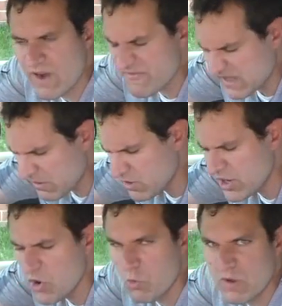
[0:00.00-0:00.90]
traffic. I want
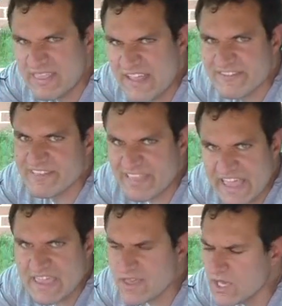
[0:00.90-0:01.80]
to know what that's
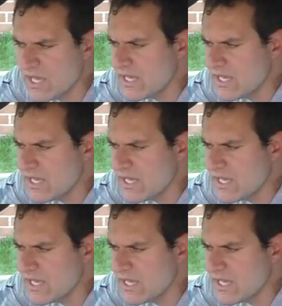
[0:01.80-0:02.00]
like.